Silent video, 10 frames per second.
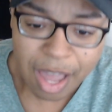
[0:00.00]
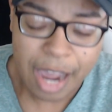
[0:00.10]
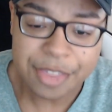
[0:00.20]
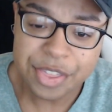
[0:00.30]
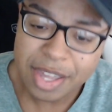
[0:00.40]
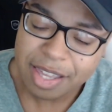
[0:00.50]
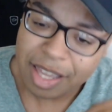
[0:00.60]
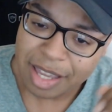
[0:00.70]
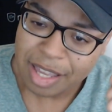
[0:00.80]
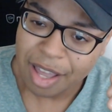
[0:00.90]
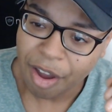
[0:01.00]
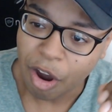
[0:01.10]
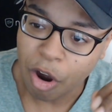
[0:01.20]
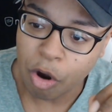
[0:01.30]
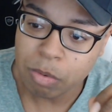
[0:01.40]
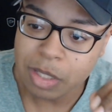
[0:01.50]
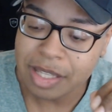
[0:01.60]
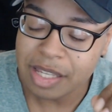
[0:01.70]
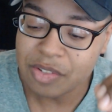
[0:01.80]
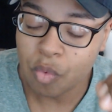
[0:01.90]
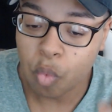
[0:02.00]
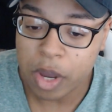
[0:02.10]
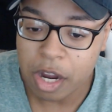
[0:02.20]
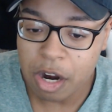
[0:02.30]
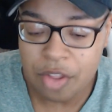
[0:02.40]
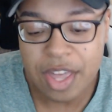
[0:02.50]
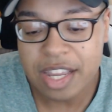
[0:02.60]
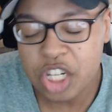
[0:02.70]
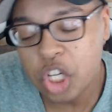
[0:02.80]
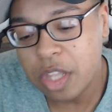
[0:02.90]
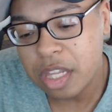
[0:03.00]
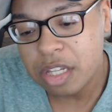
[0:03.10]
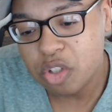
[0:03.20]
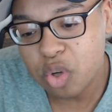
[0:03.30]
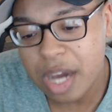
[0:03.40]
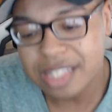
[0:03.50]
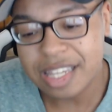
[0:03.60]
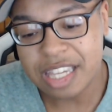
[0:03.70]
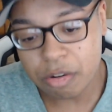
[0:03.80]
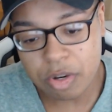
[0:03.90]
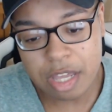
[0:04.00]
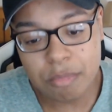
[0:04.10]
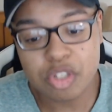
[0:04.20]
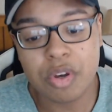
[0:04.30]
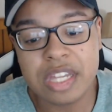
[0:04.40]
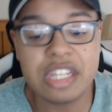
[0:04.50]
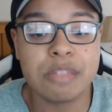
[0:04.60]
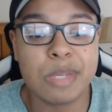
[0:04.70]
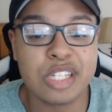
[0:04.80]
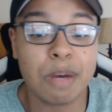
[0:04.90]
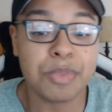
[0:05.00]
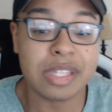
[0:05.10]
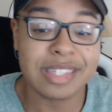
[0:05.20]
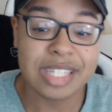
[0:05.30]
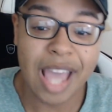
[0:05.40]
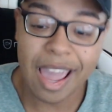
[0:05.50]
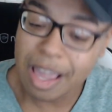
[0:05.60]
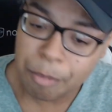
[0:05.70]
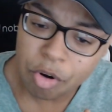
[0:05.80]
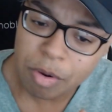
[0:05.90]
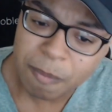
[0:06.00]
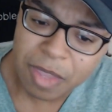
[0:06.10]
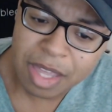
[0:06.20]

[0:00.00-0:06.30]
I think Oden is aware that he shouldn't try to kill him, so like he's messing up the table.